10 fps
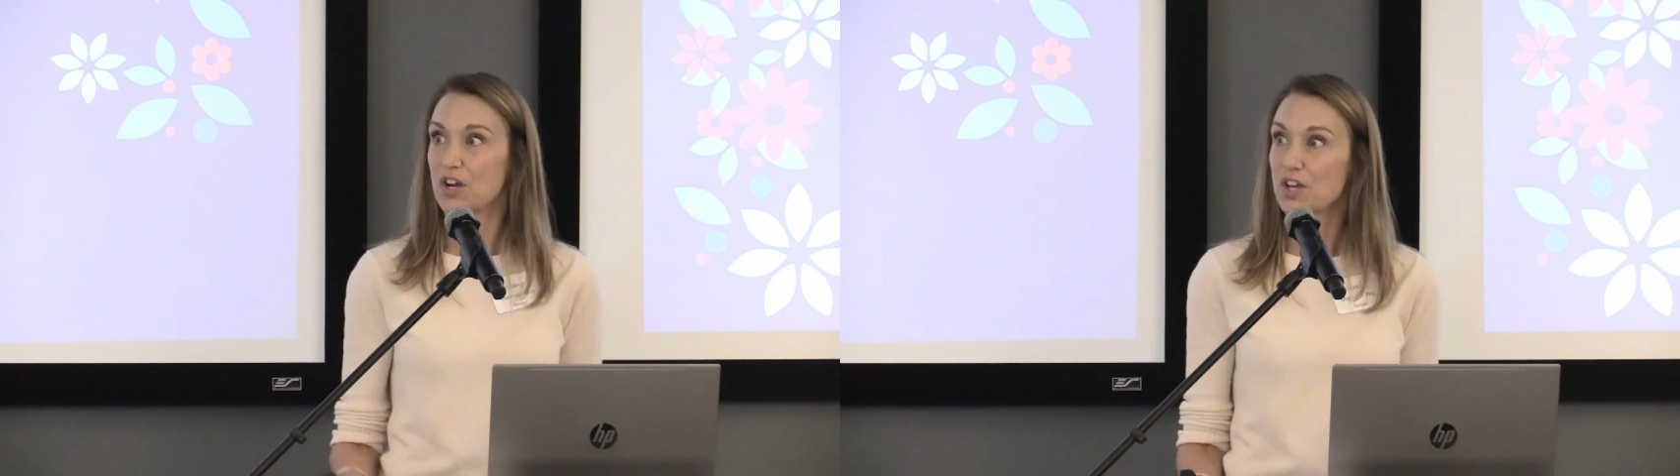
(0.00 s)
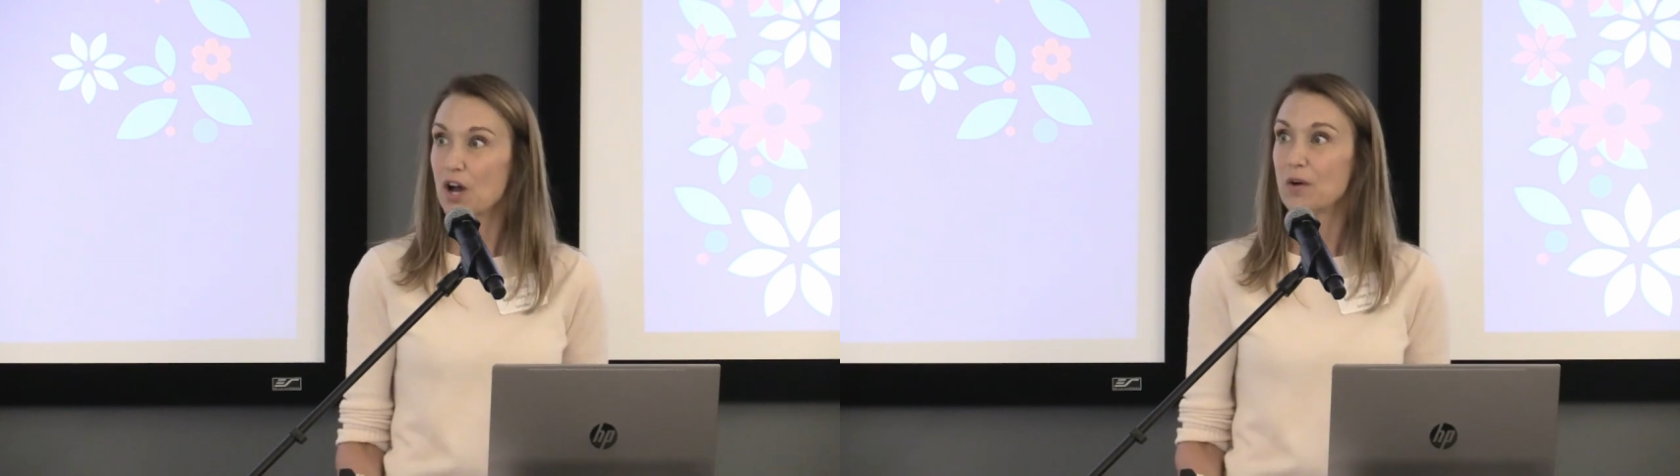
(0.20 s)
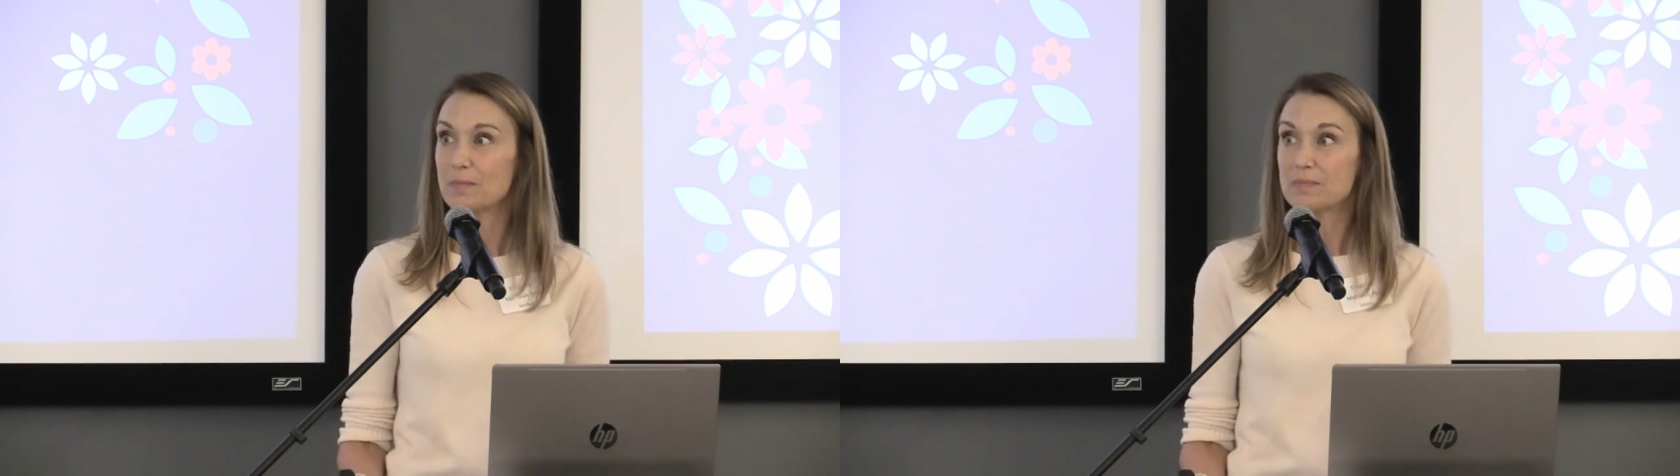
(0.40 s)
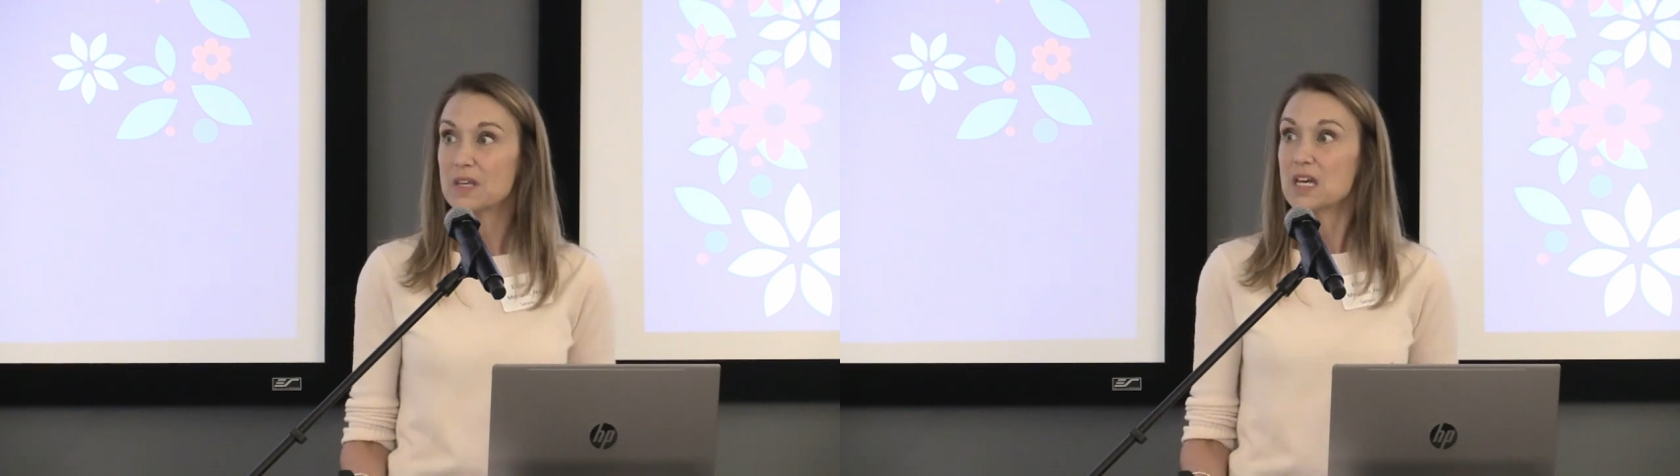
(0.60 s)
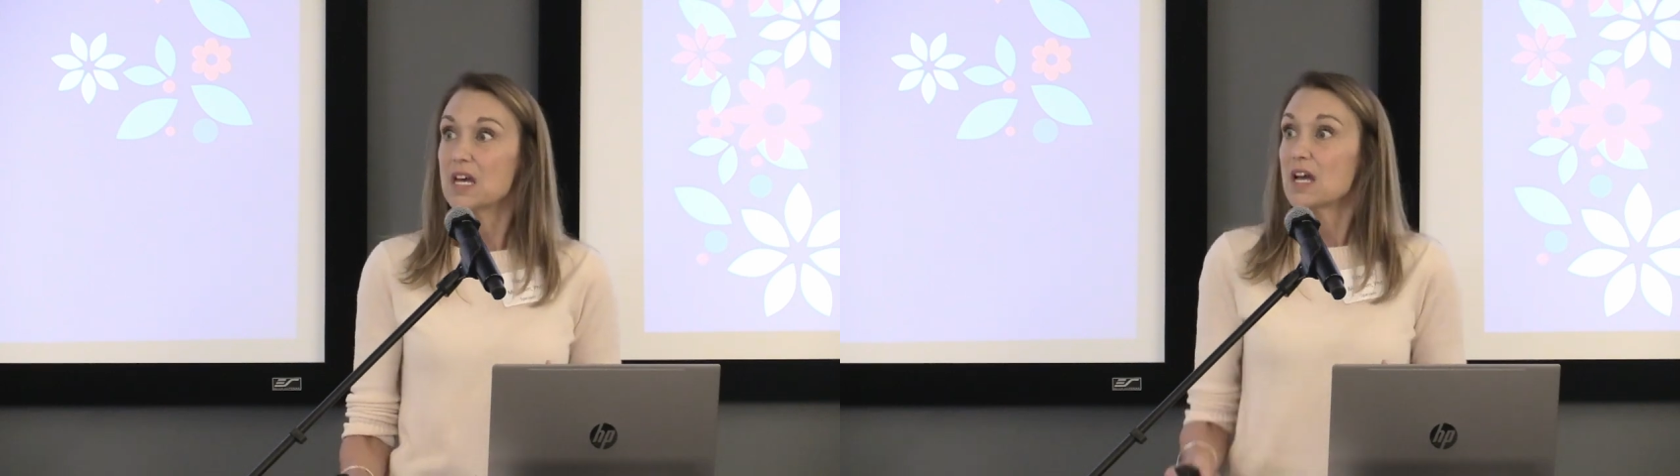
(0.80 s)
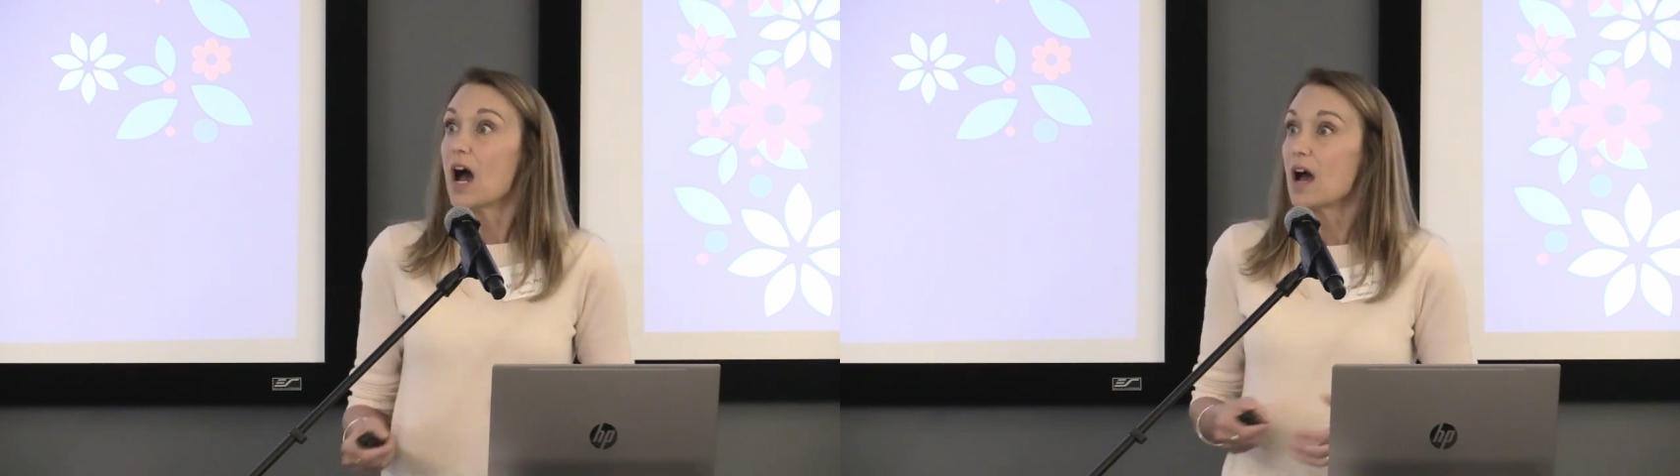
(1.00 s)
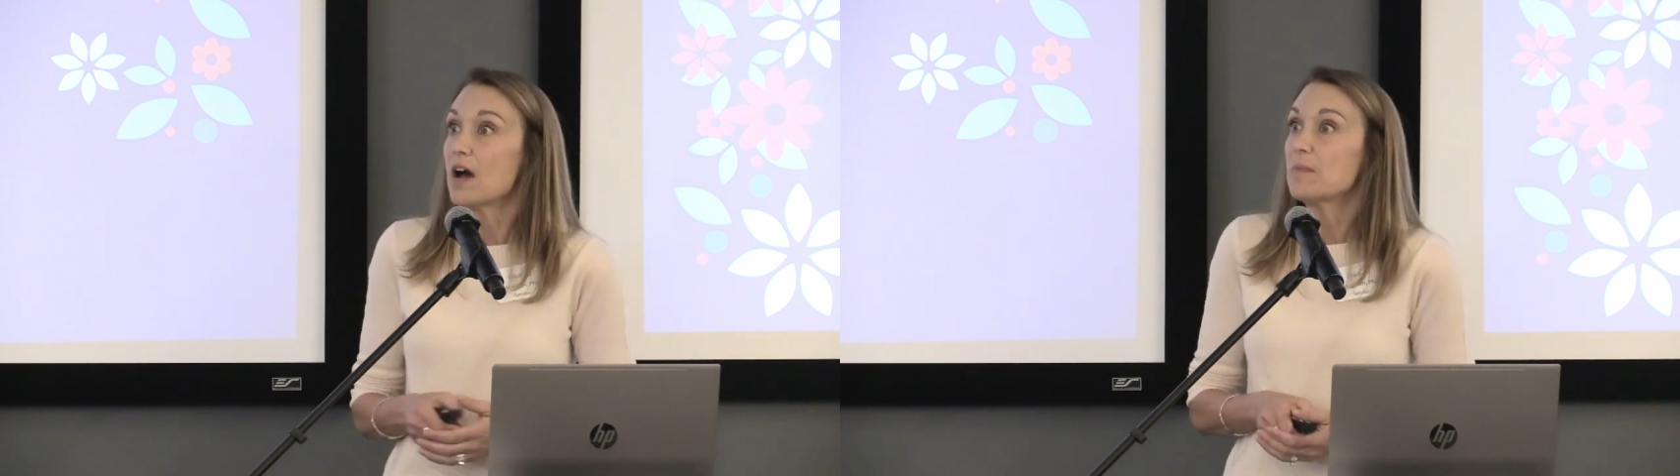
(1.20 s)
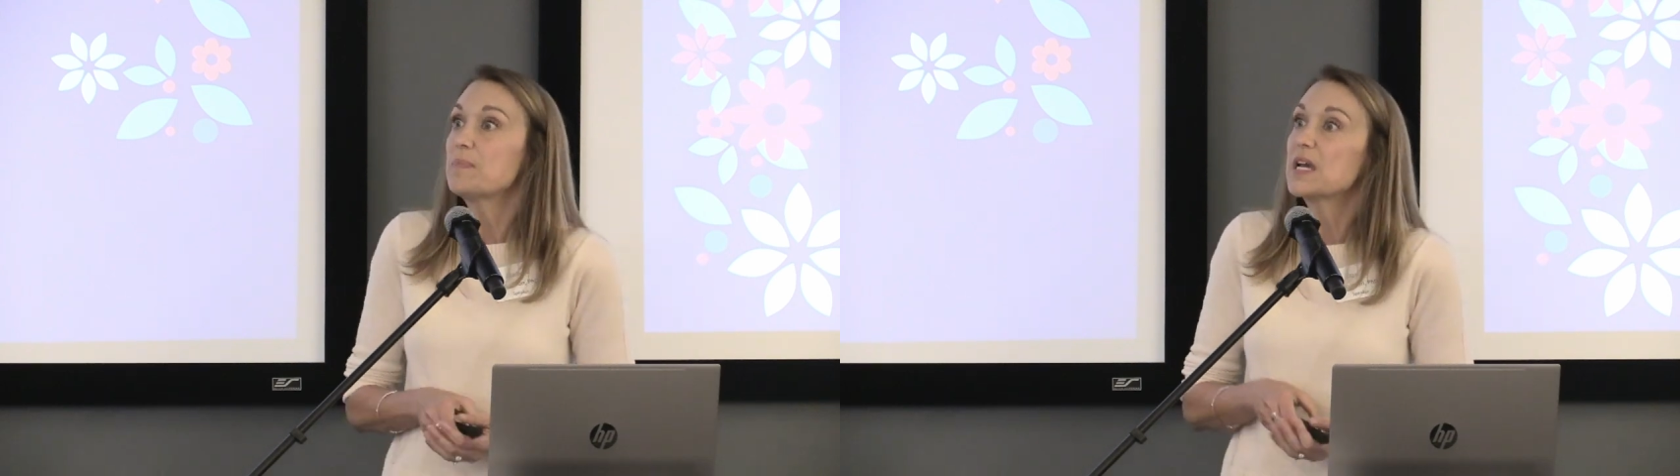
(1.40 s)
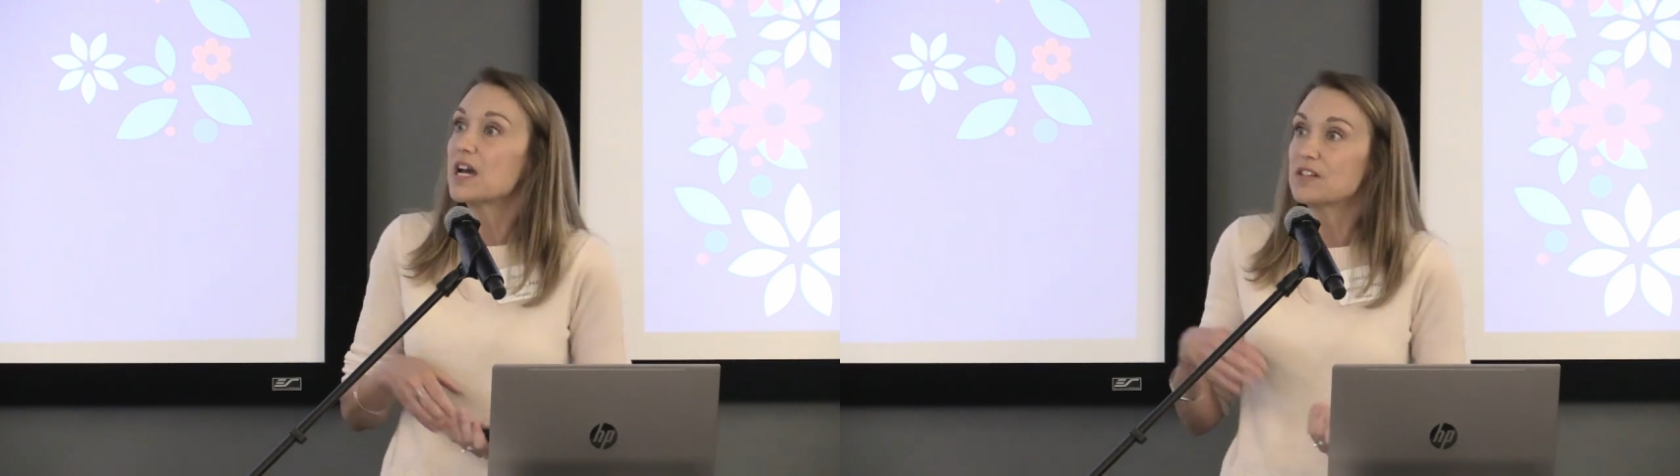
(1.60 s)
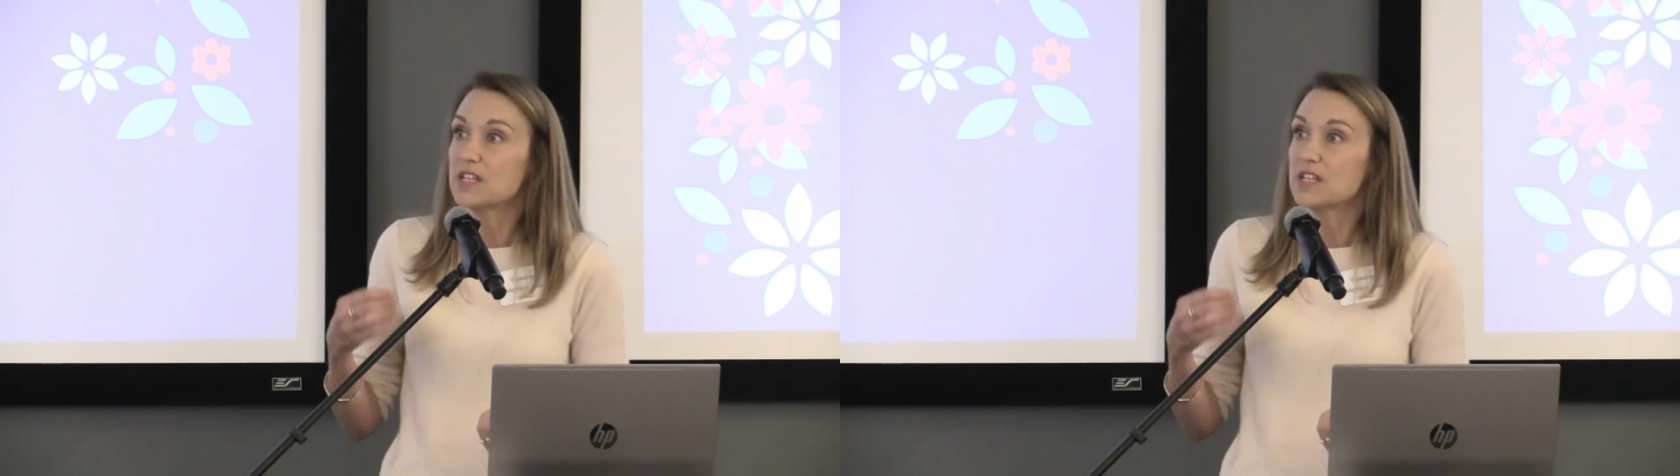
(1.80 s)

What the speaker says: you go. Because